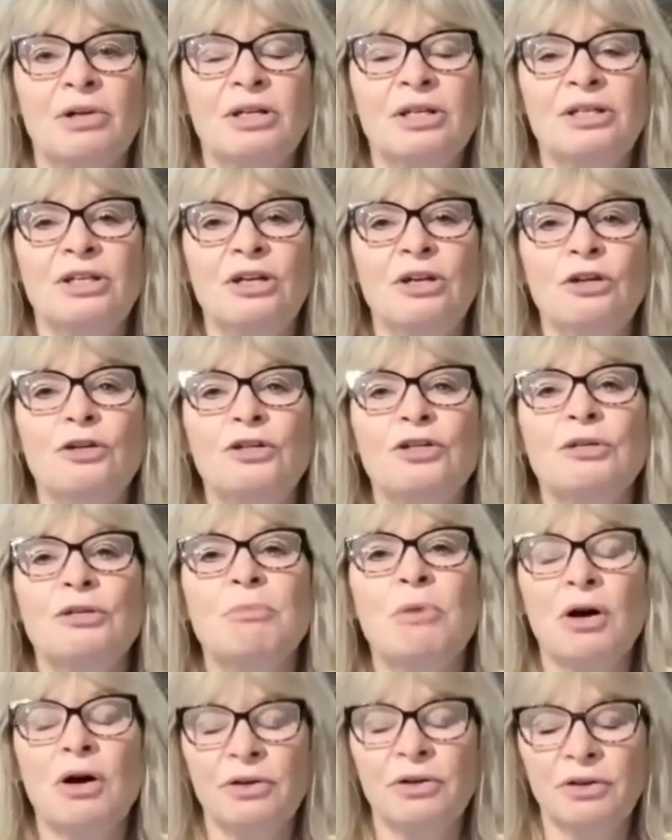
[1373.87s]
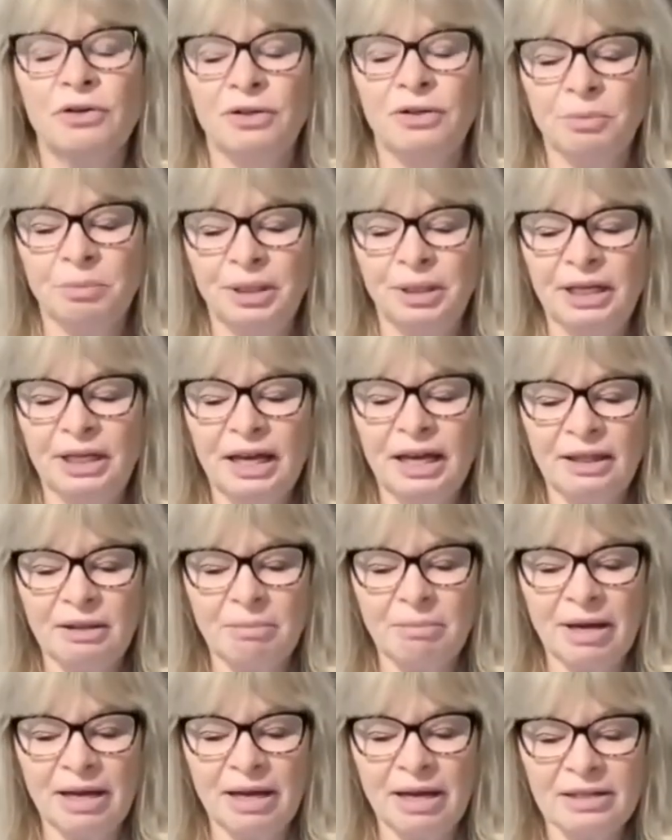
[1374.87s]
continued to monitor me and the
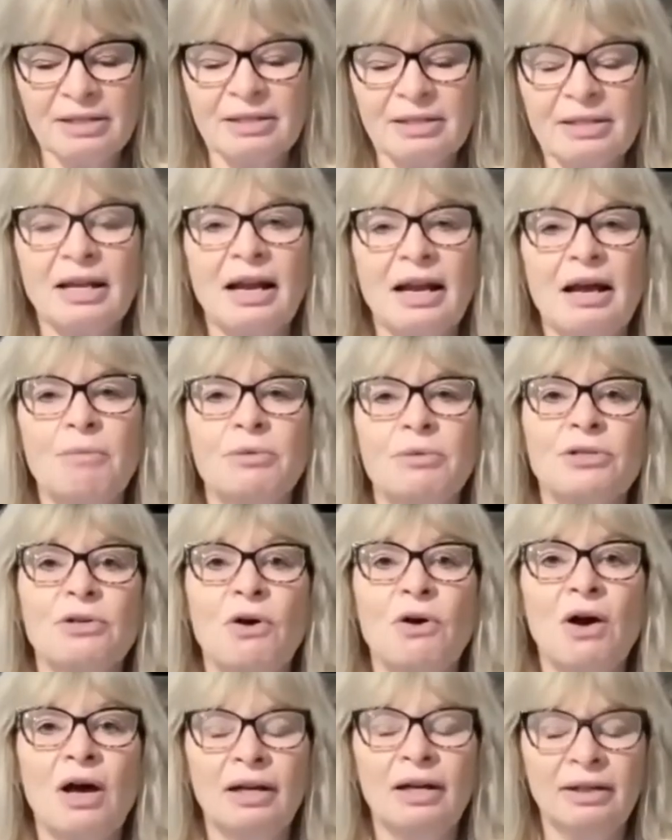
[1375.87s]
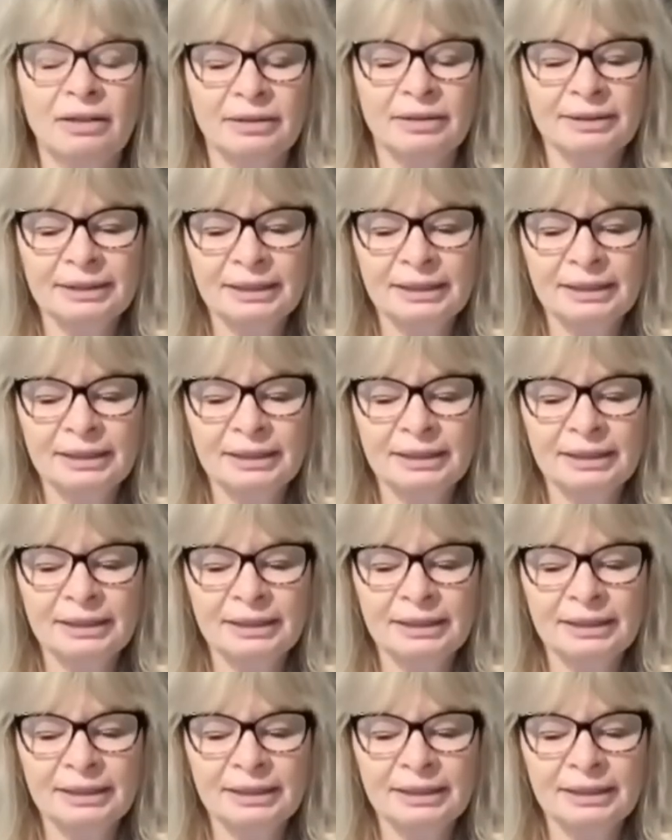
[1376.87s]
meds that I was on.